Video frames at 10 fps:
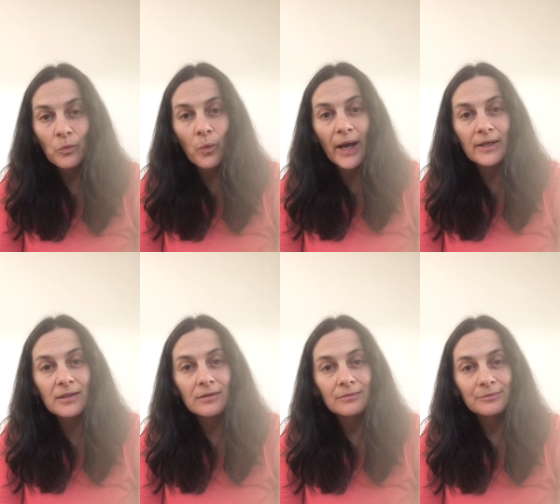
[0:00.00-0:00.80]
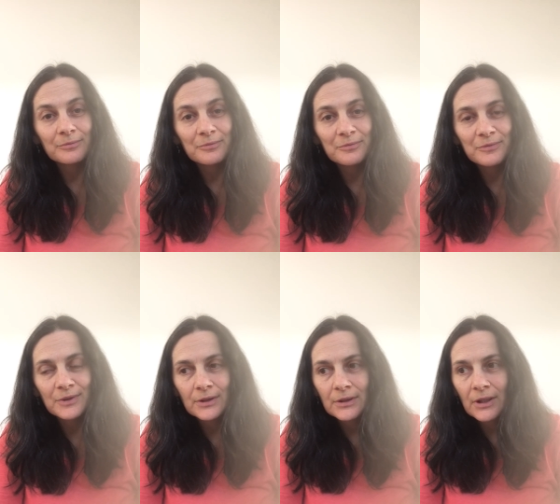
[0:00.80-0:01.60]
wet
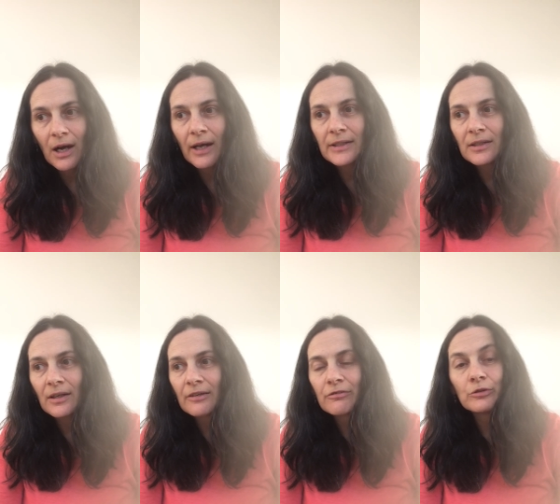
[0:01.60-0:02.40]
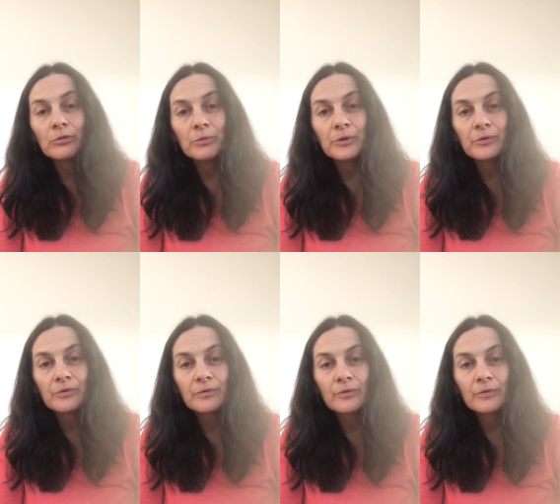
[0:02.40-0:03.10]
high tide, full moon.